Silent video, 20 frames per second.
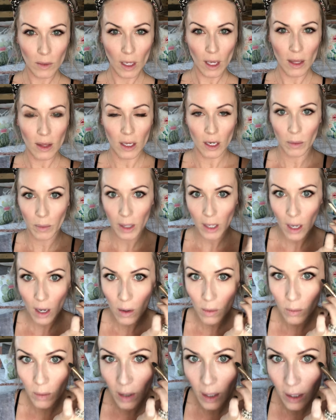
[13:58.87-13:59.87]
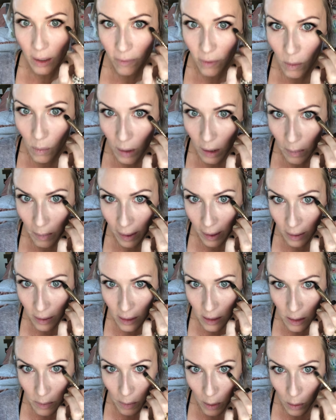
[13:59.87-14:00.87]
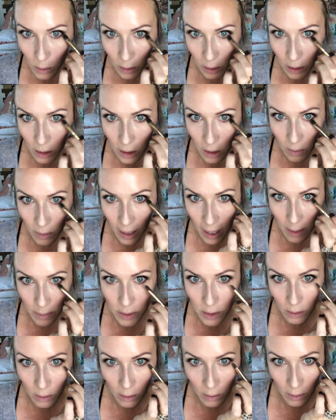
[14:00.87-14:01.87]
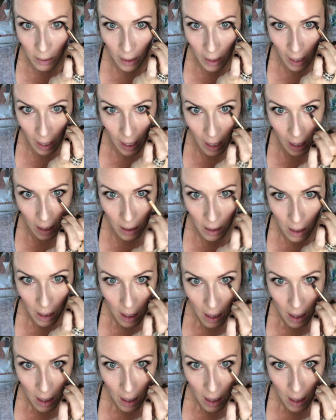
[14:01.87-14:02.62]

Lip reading: And there we go. And if you want to make this bolder, you absolutely can.